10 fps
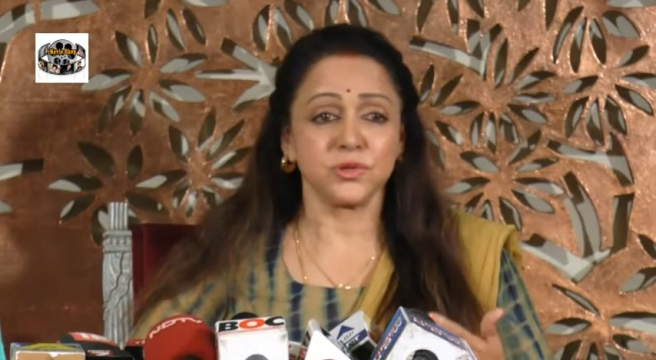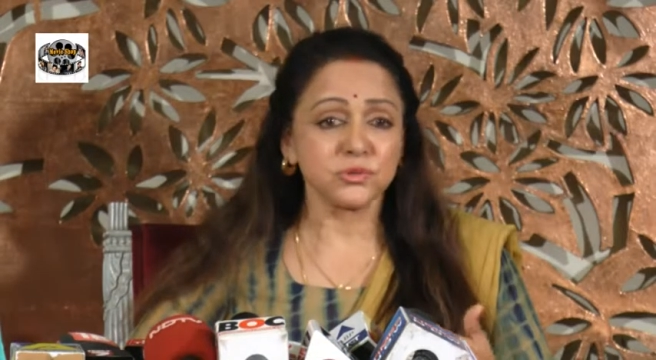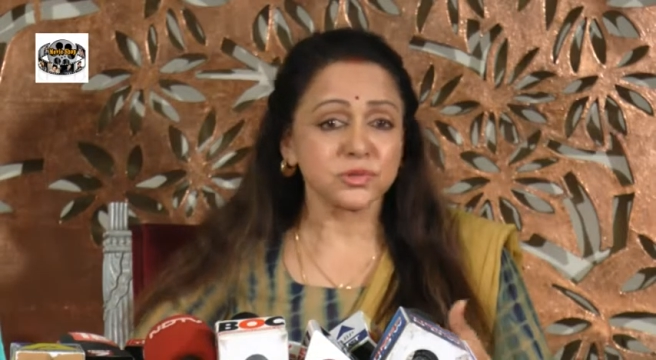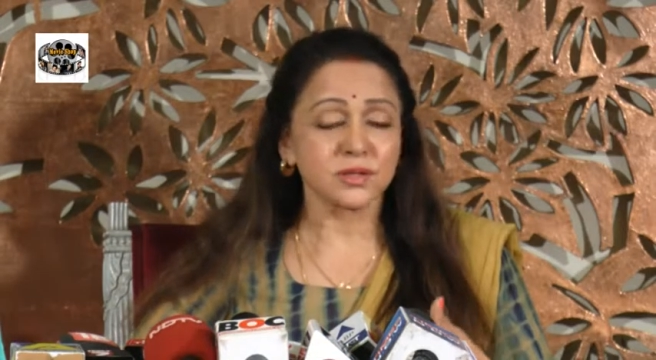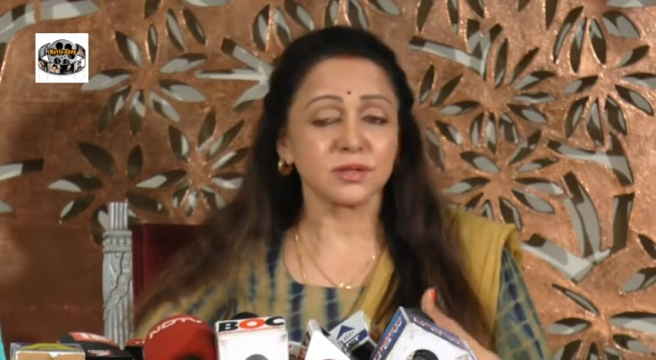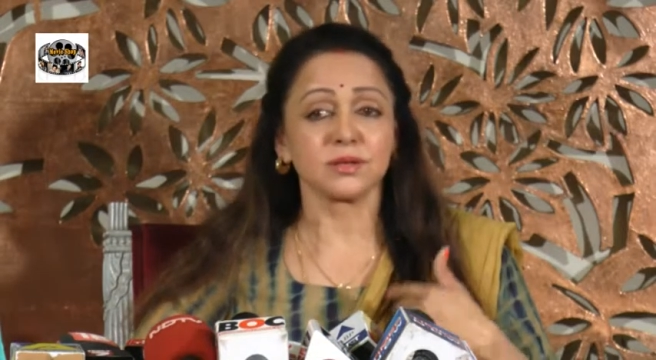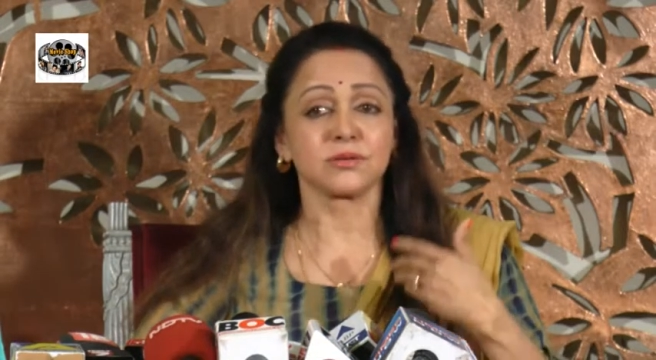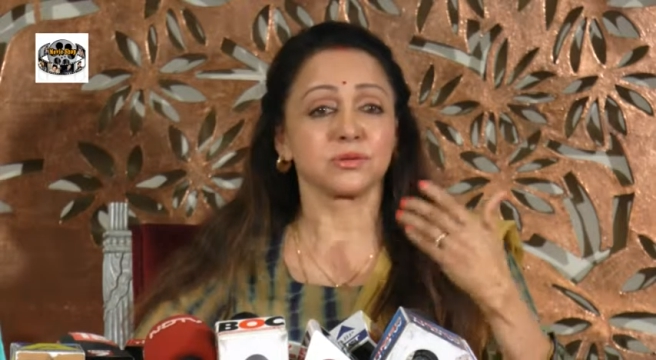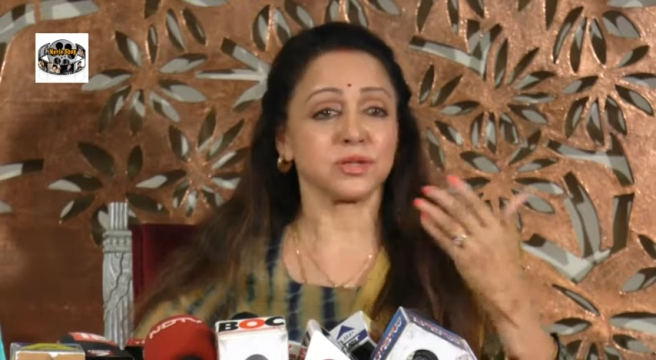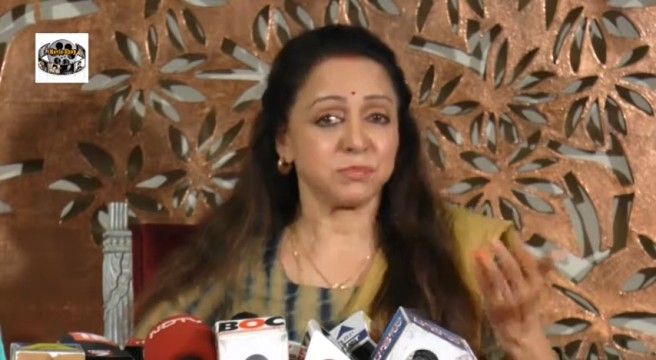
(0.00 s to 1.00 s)
music
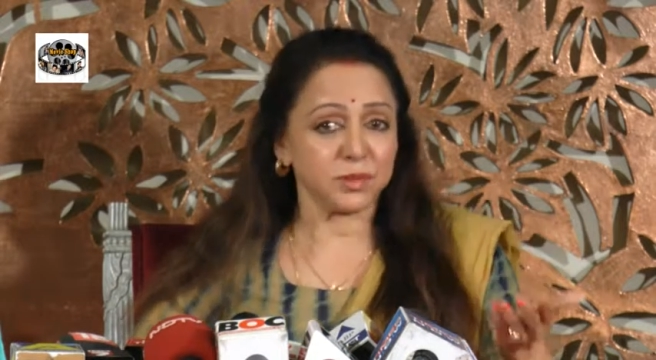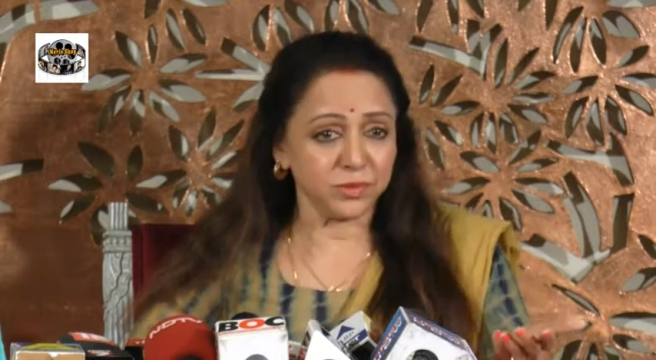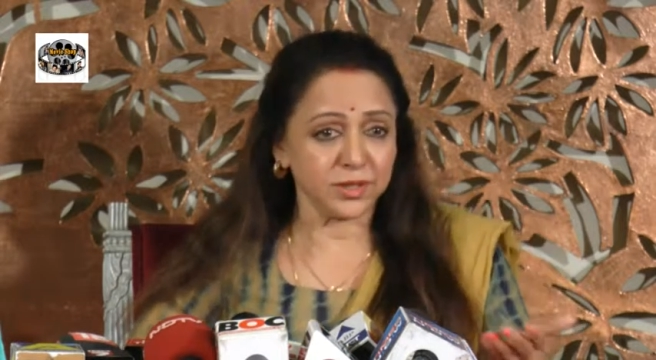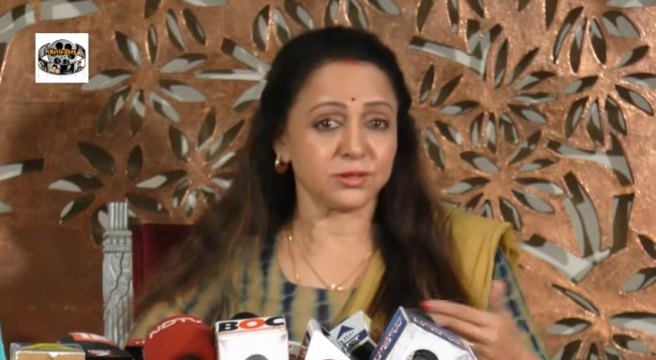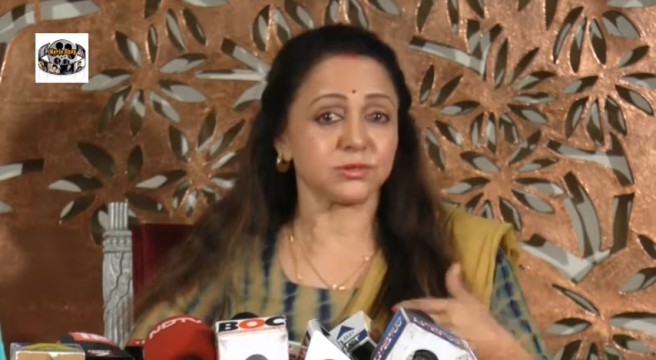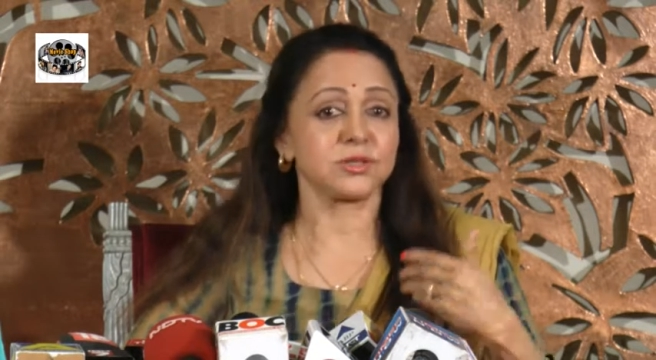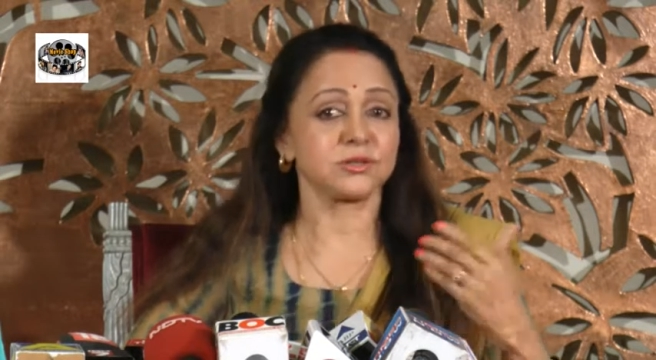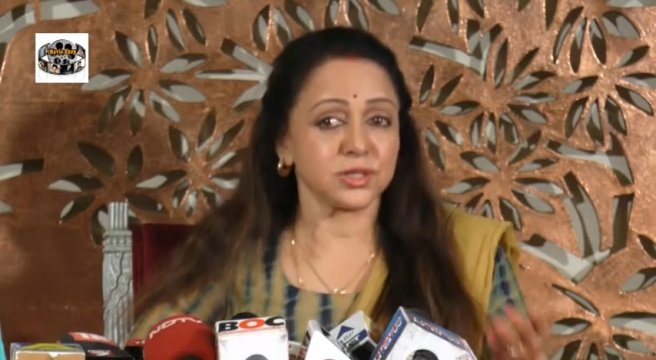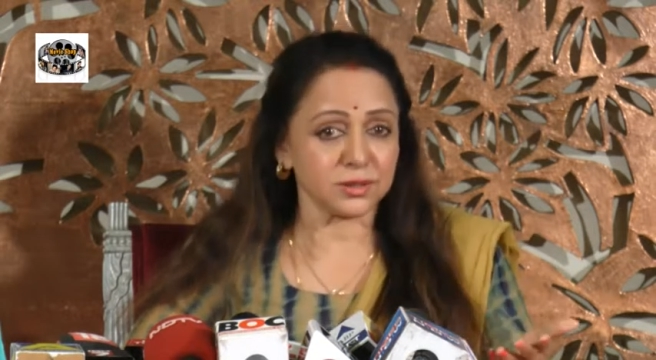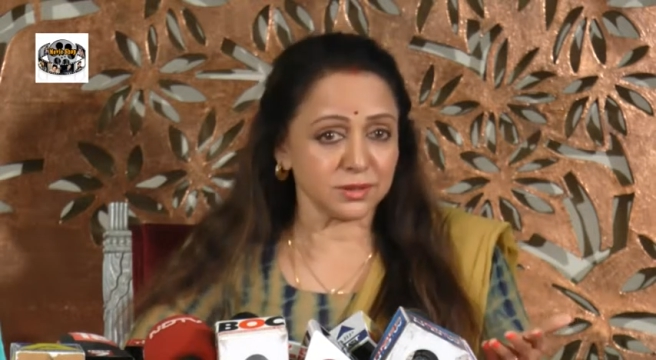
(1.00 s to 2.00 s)
to the public, to the
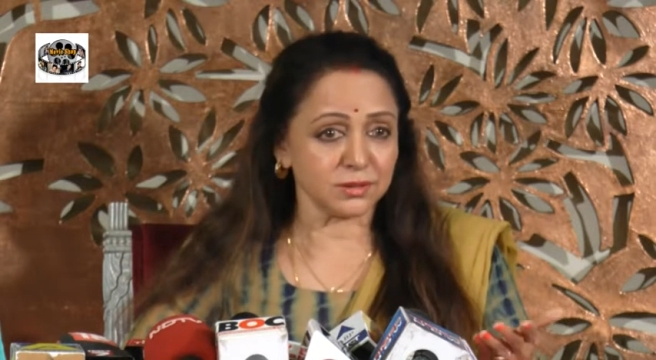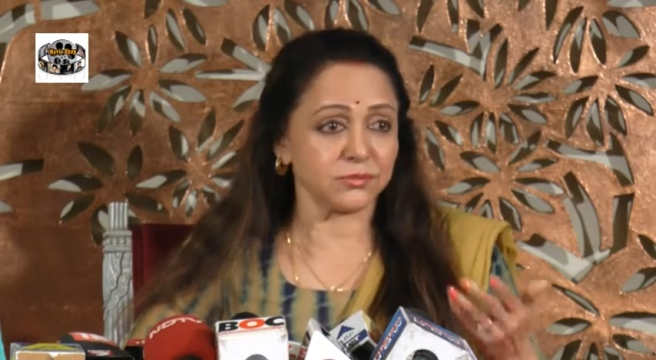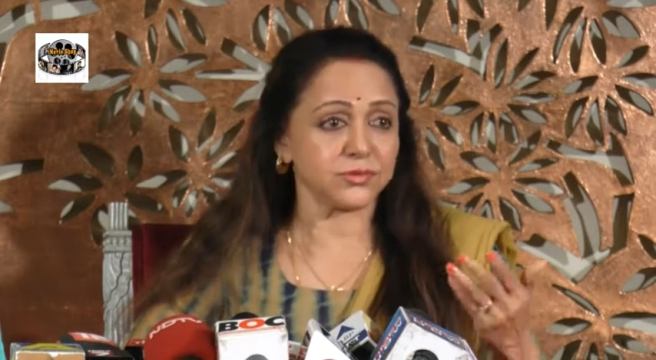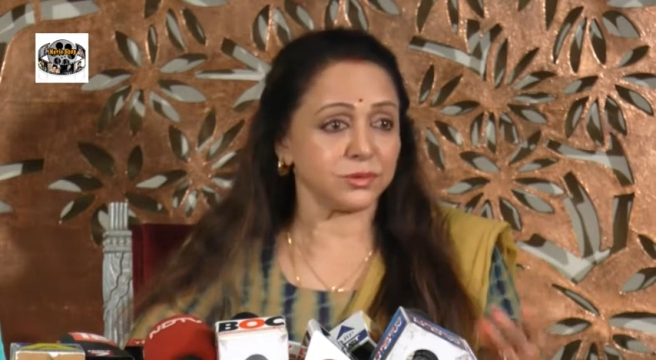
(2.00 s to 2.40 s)
children of